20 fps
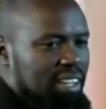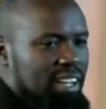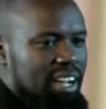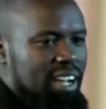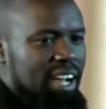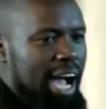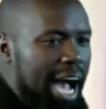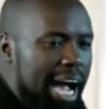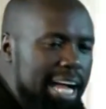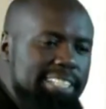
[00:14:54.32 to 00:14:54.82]

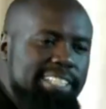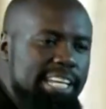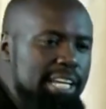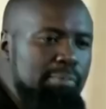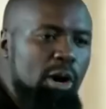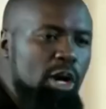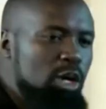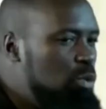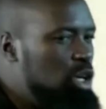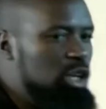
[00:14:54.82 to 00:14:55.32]
A
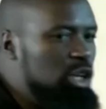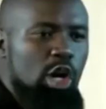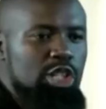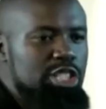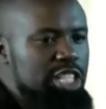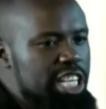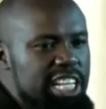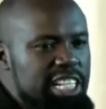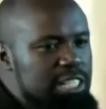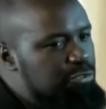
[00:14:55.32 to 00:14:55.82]
demon will not
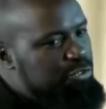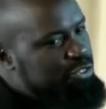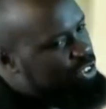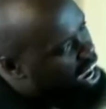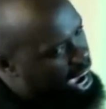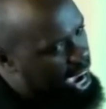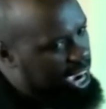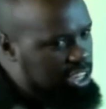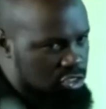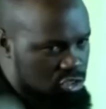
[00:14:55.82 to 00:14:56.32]
eat
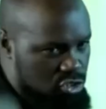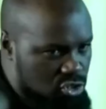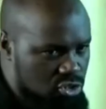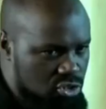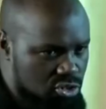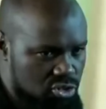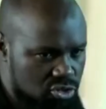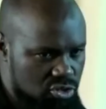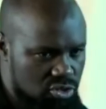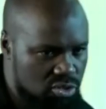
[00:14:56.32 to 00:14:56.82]
fries.
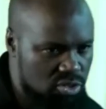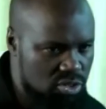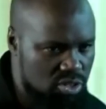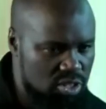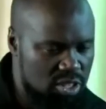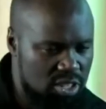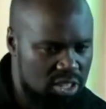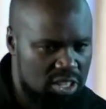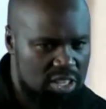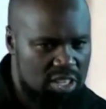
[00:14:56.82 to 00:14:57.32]

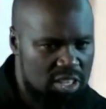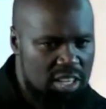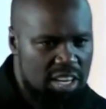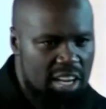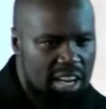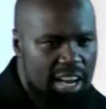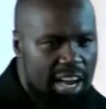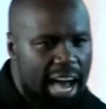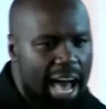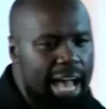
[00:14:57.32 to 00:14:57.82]

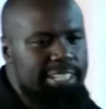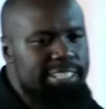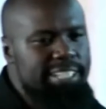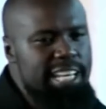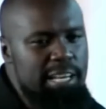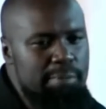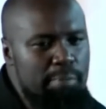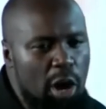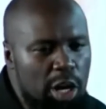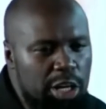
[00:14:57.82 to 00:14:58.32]
A
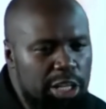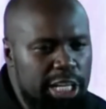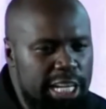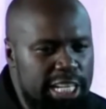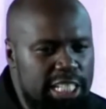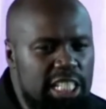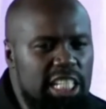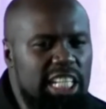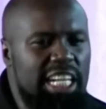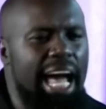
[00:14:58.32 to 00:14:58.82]
demon needs
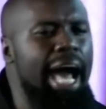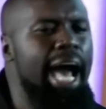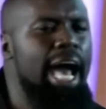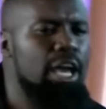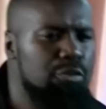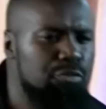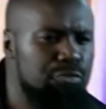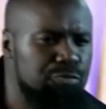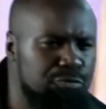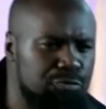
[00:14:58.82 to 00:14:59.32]

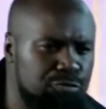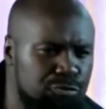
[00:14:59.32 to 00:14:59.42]
life.